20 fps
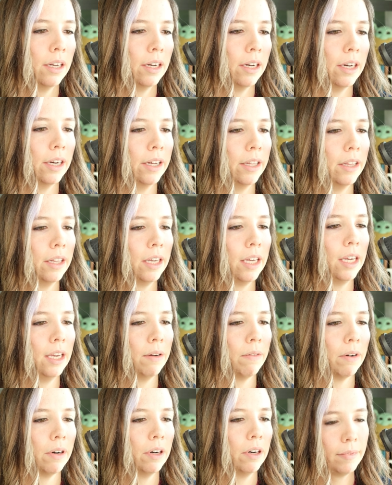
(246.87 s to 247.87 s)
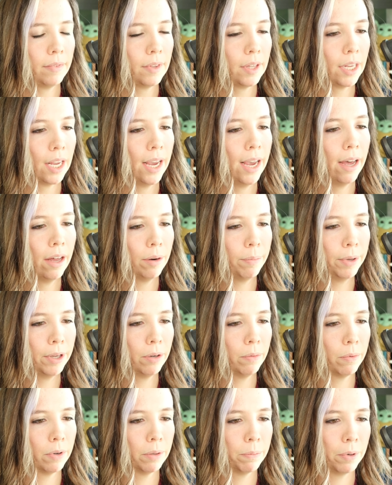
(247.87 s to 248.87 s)
on the keyword, how to build
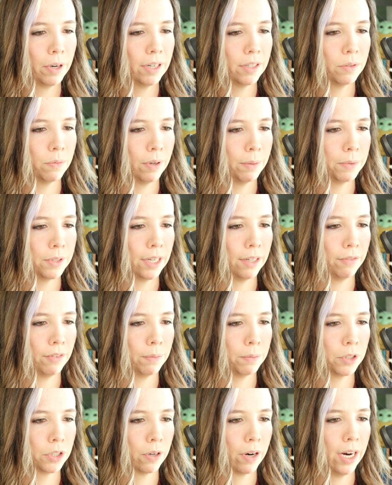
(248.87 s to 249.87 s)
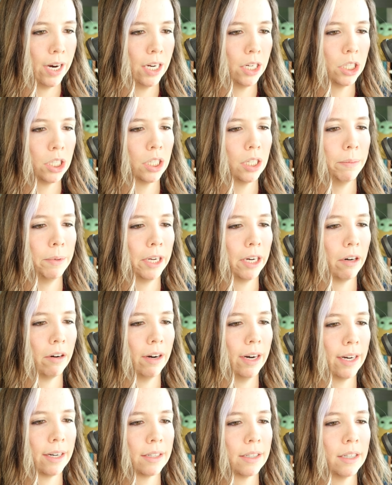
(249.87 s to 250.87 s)
a WordPress website from scratch. Let me
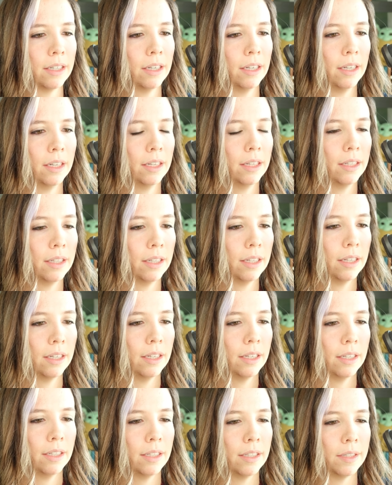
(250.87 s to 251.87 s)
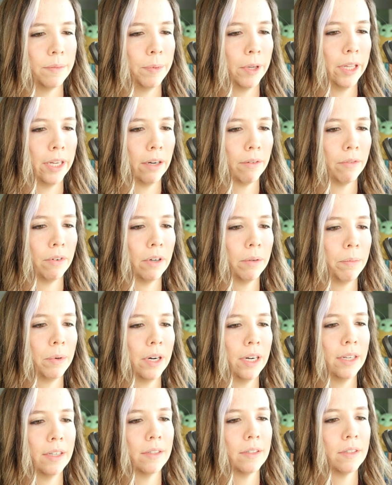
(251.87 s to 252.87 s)
correct the spelling of
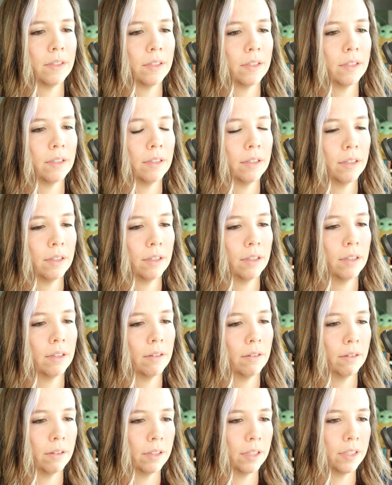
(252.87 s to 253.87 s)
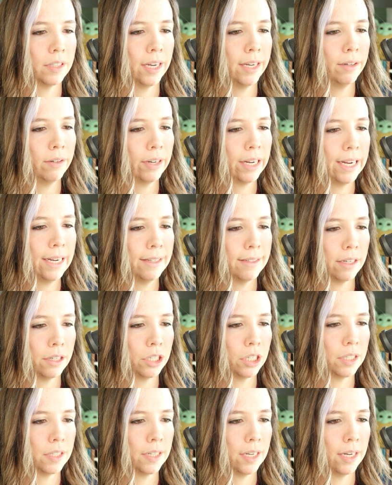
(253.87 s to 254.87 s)
WordPress, or the title case, I
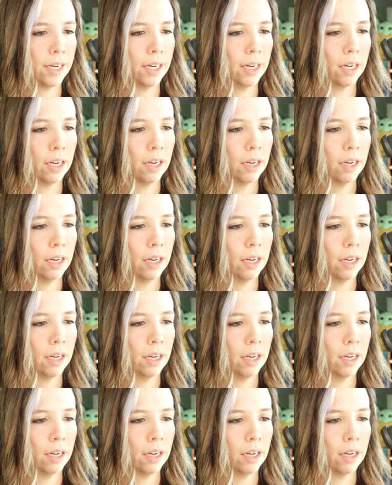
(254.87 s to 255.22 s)
should say.